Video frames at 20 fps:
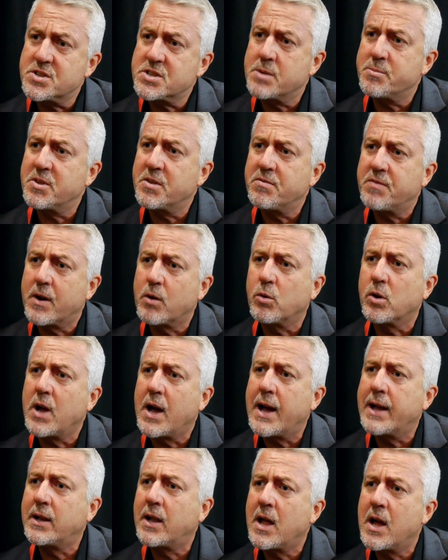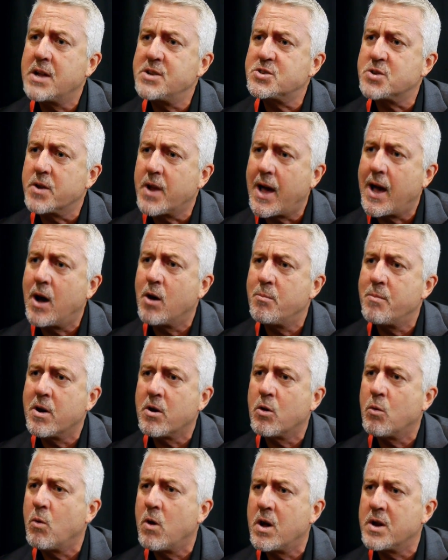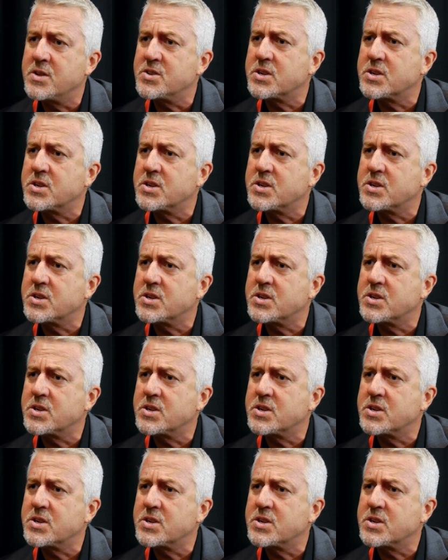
some of the federal guidelines on how marijuana